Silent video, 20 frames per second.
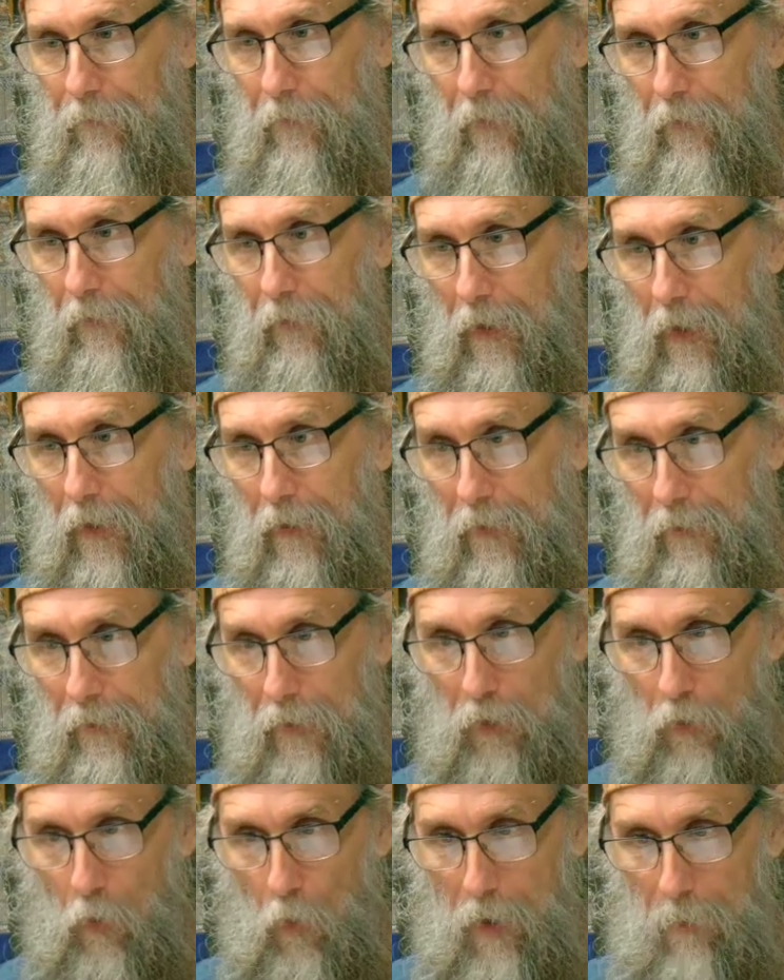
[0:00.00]
okay and
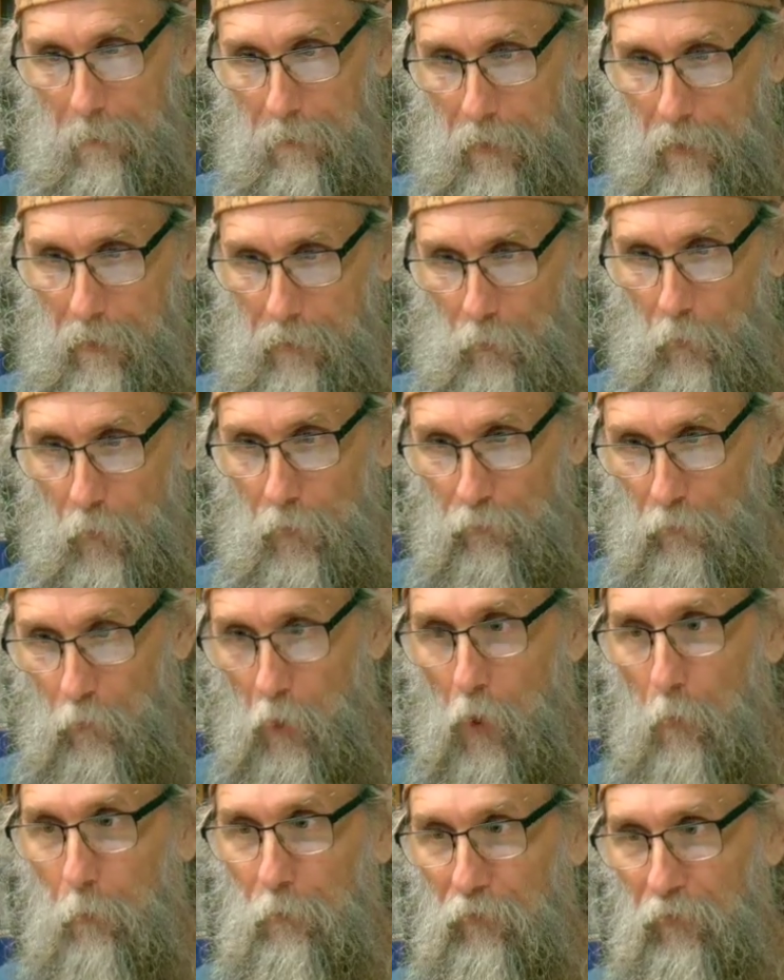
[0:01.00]
they go up with
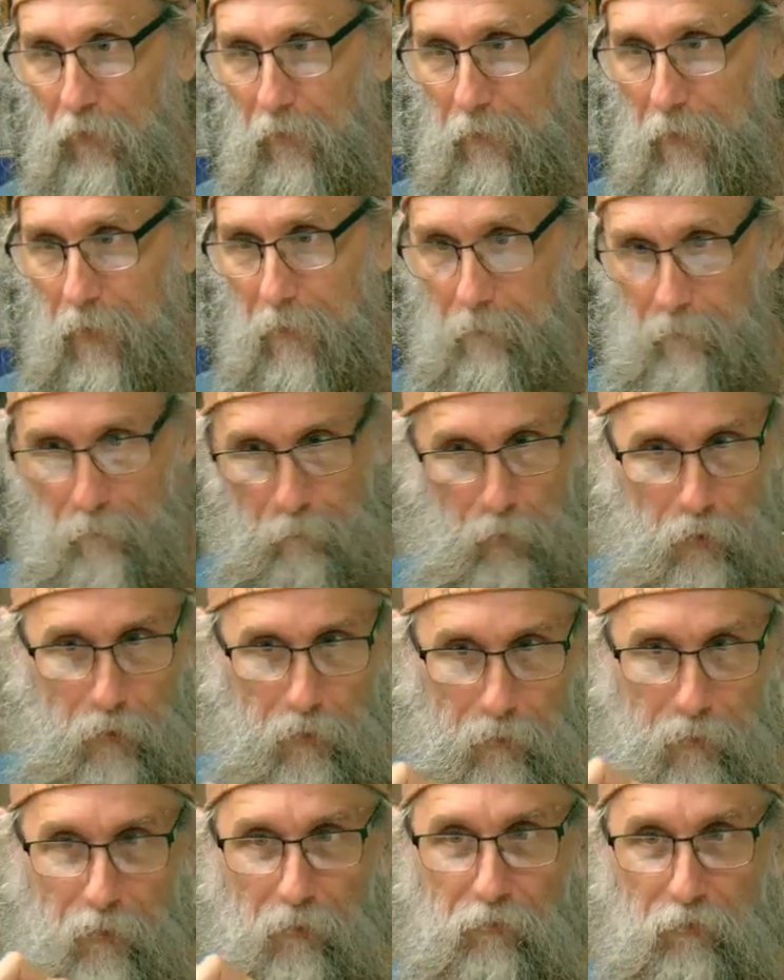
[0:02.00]
ropes and they put
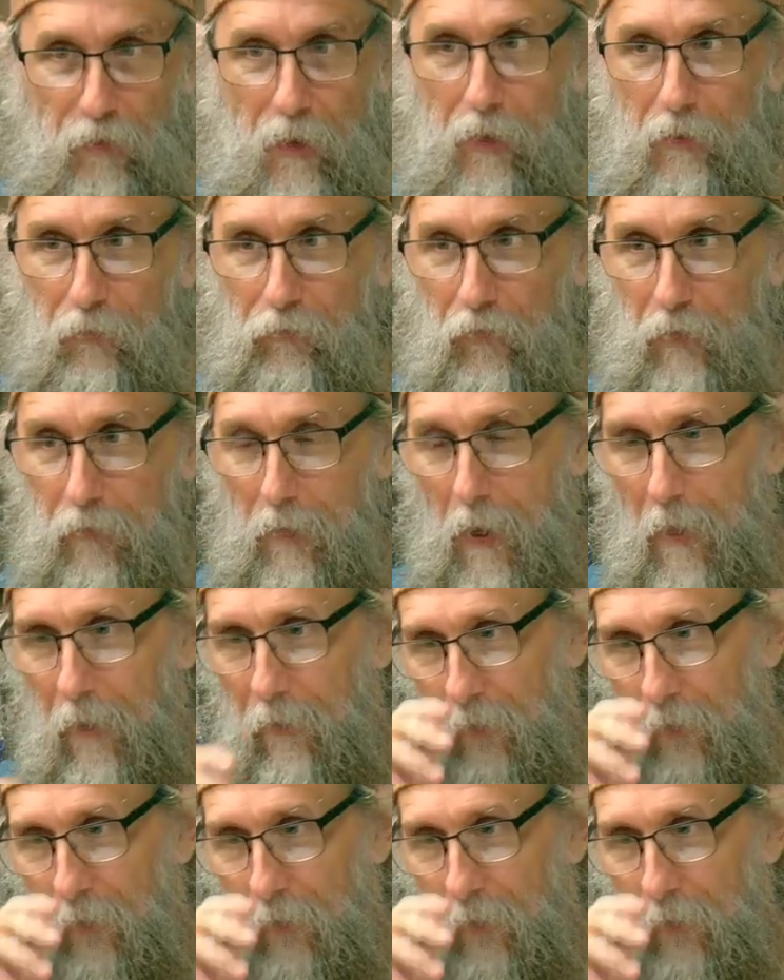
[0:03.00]
in these things and